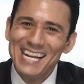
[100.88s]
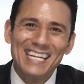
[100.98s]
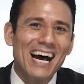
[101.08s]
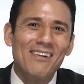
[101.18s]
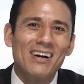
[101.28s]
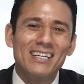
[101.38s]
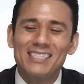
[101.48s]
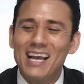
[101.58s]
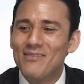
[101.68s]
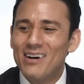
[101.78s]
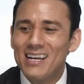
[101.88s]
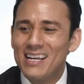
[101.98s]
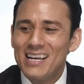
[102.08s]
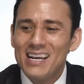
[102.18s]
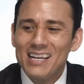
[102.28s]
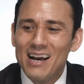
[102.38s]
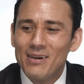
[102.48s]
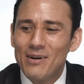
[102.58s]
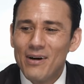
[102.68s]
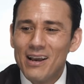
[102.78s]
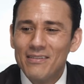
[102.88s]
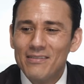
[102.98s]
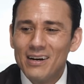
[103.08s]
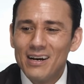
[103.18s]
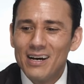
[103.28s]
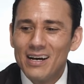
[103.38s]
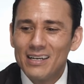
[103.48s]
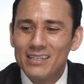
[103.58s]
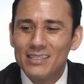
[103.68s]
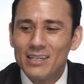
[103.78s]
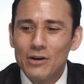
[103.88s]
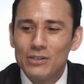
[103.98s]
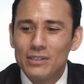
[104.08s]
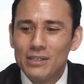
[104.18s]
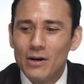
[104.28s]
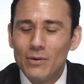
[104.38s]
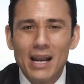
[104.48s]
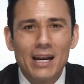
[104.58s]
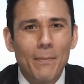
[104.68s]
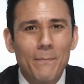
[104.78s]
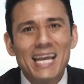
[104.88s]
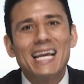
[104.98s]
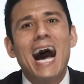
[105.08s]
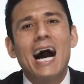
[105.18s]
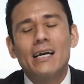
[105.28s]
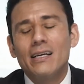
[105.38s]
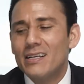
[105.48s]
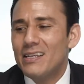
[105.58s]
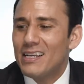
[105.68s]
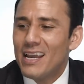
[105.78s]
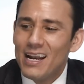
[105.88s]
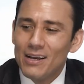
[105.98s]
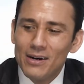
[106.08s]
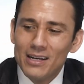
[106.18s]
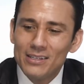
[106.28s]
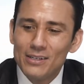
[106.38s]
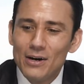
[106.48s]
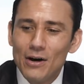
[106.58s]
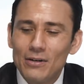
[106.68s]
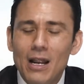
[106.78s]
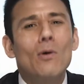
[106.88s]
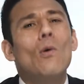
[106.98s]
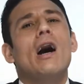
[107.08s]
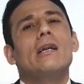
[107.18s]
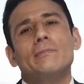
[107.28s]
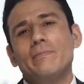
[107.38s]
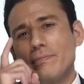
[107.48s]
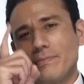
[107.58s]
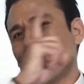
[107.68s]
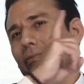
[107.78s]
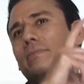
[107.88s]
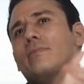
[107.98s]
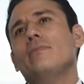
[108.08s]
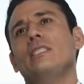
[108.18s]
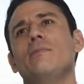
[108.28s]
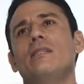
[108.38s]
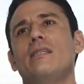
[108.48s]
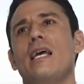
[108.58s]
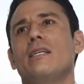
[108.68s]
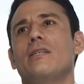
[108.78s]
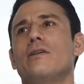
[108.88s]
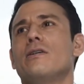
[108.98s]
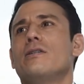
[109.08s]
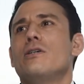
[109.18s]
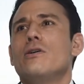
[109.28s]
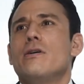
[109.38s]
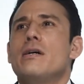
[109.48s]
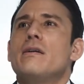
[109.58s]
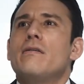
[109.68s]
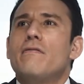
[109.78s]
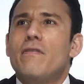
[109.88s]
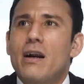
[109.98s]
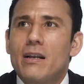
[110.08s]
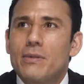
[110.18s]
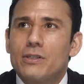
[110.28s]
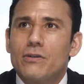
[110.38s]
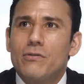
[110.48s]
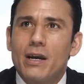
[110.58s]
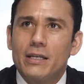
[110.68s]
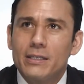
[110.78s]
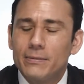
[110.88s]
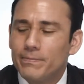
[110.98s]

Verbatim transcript: Not my way of coaching, you know? We're not here to peacock. Anyway, so number one. Mistakes you're doing in finding Mr. Right.